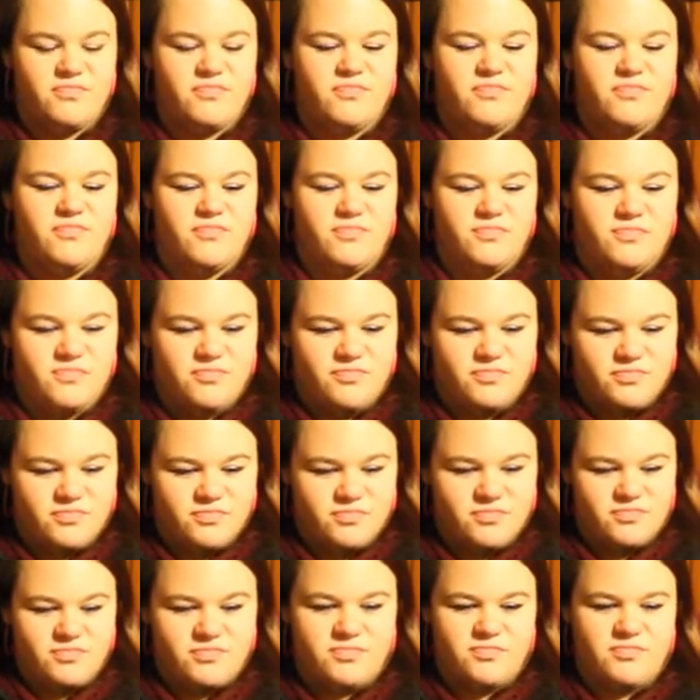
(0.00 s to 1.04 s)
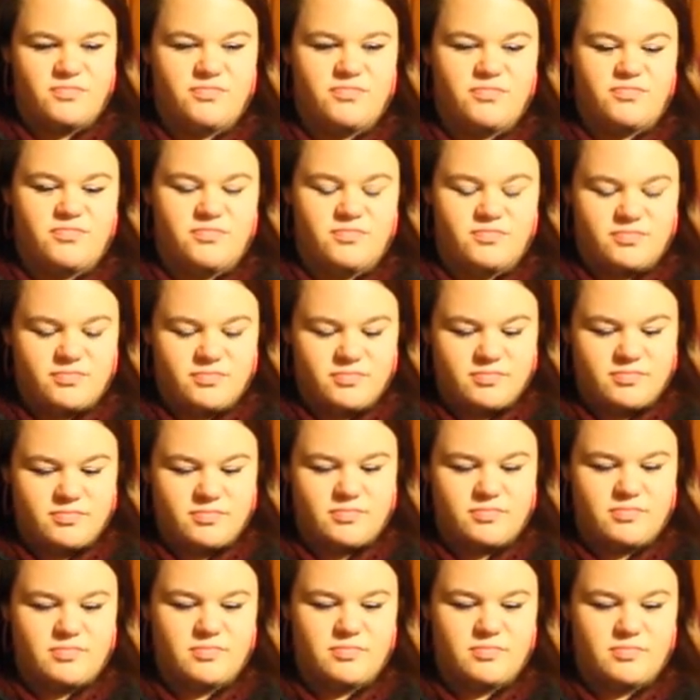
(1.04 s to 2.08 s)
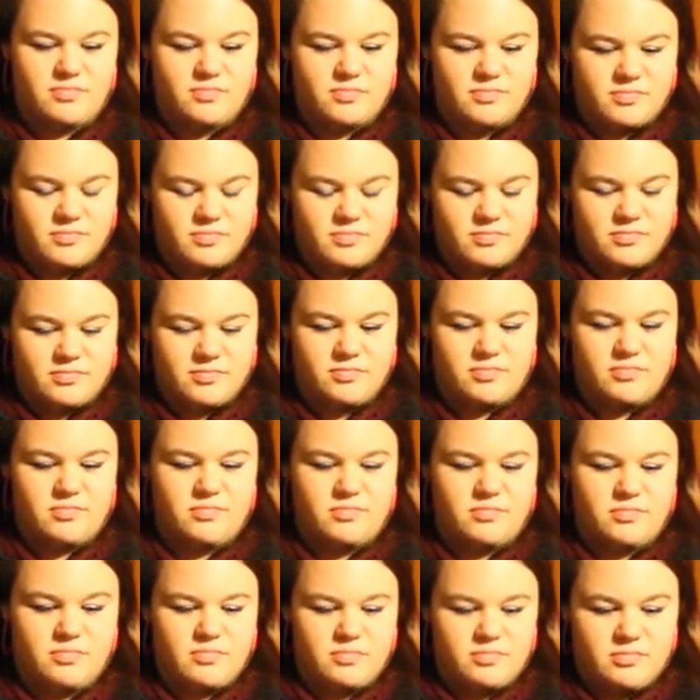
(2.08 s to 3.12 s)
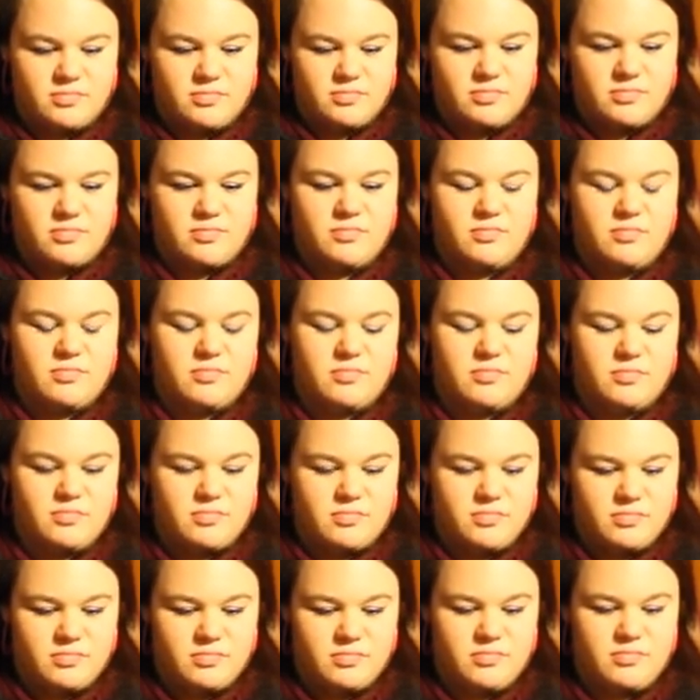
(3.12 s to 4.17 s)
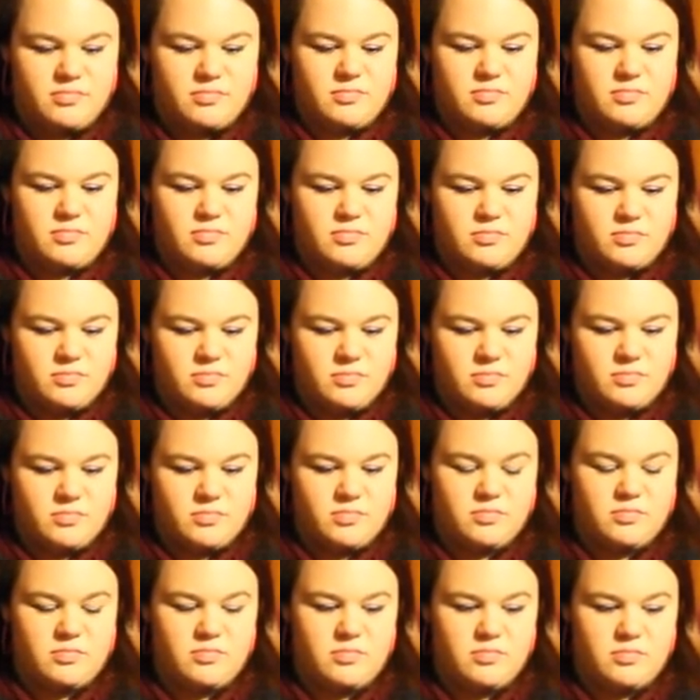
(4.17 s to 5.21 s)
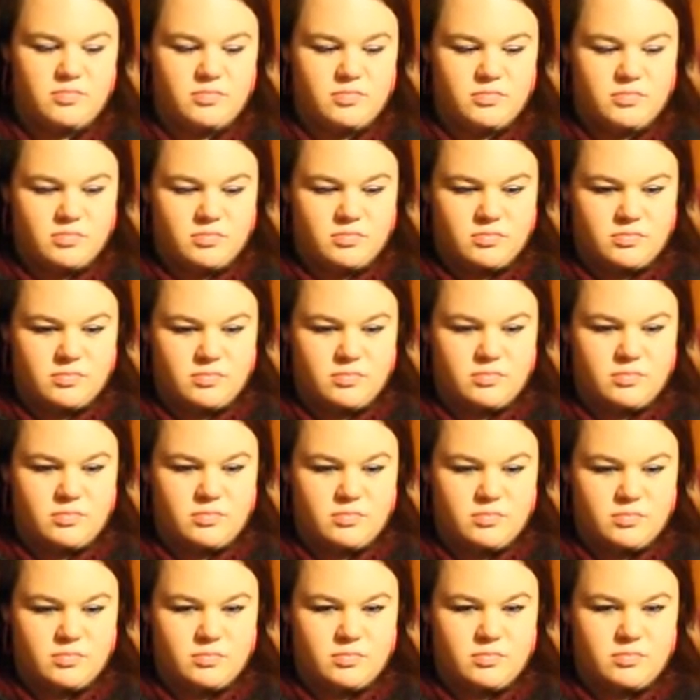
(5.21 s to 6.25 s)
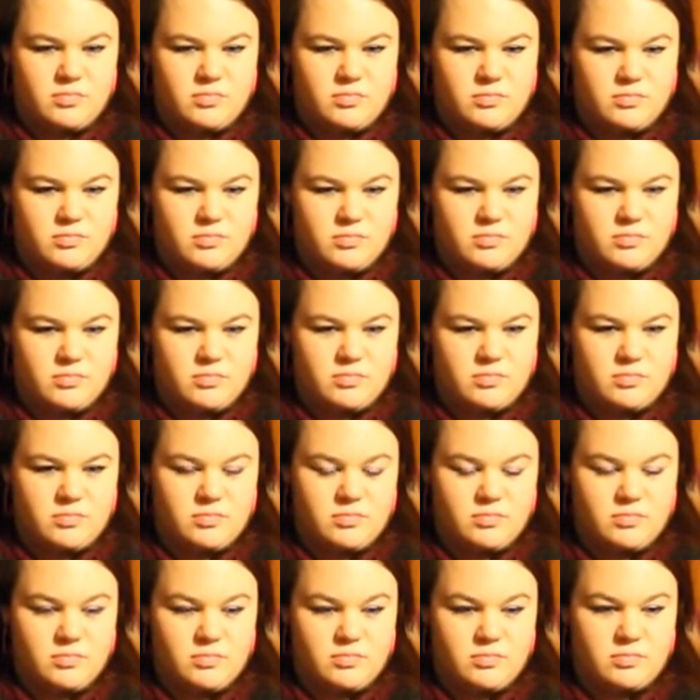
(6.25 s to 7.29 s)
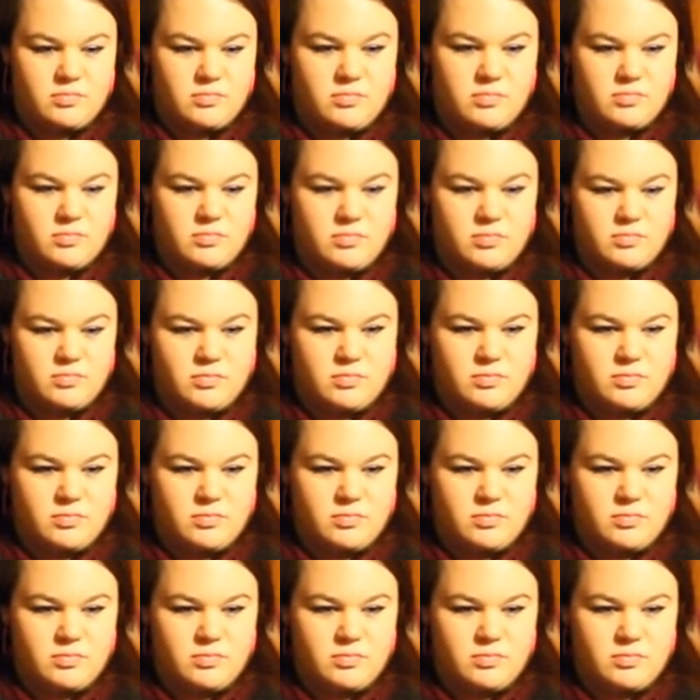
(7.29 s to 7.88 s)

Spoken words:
(silent)